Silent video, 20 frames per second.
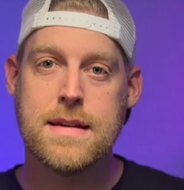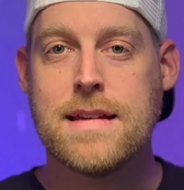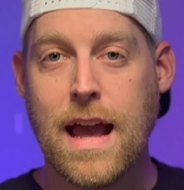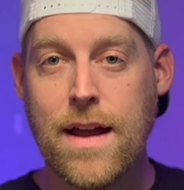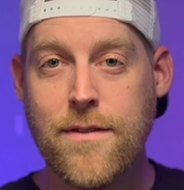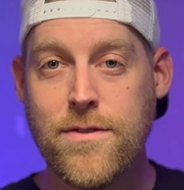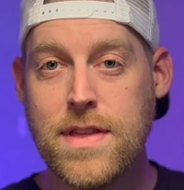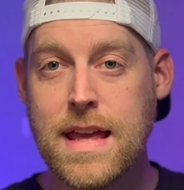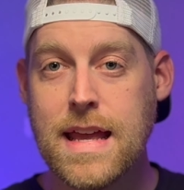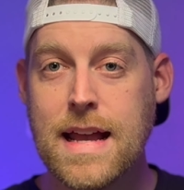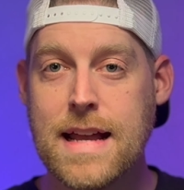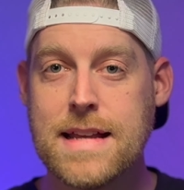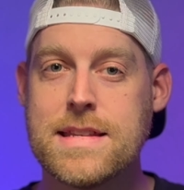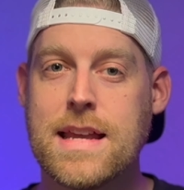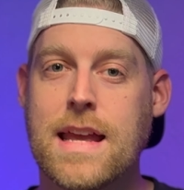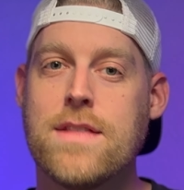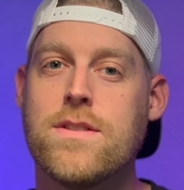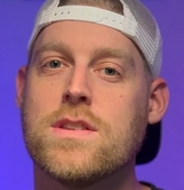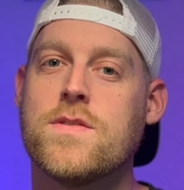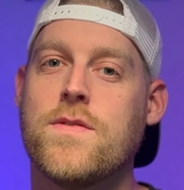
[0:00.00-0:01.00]
Everything I
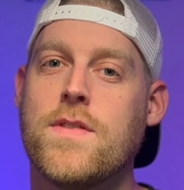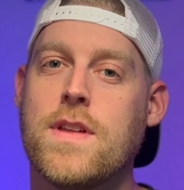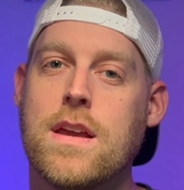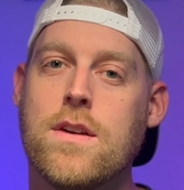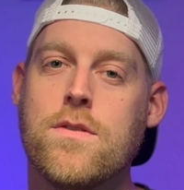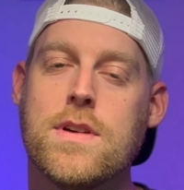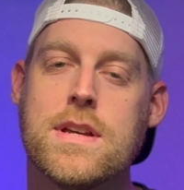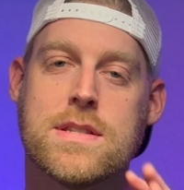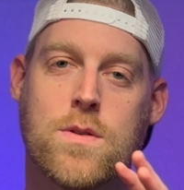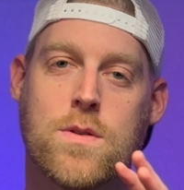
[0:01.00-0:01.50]
say in this video is